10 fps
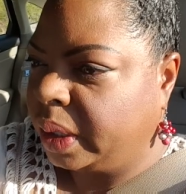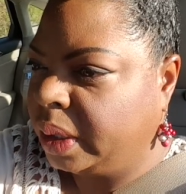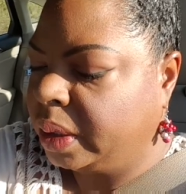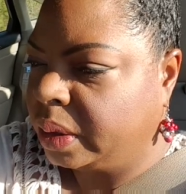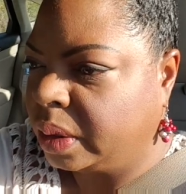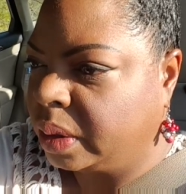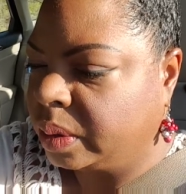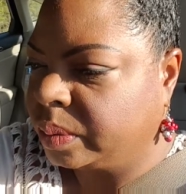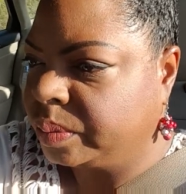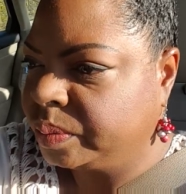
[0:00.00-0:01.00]
And,
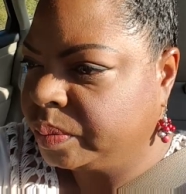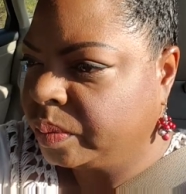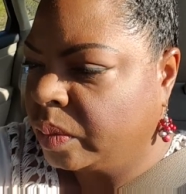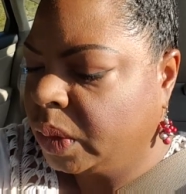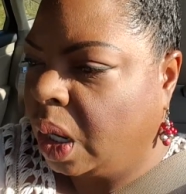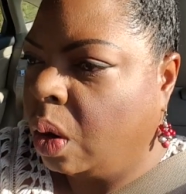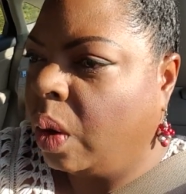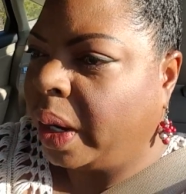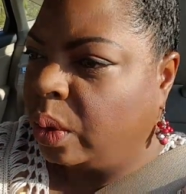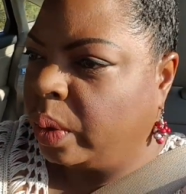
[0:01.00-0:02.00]
um, oh,
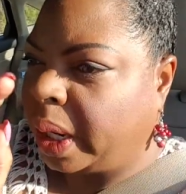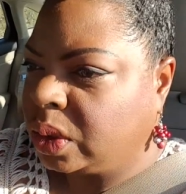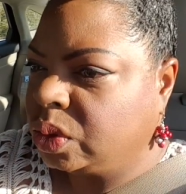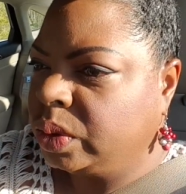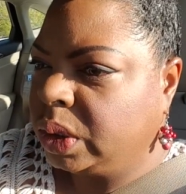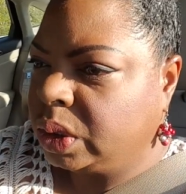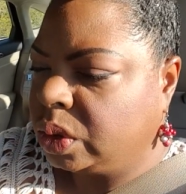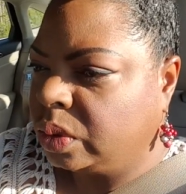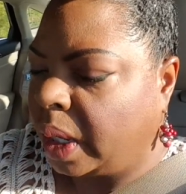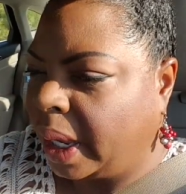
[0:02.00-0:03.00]
I know what I do need to do.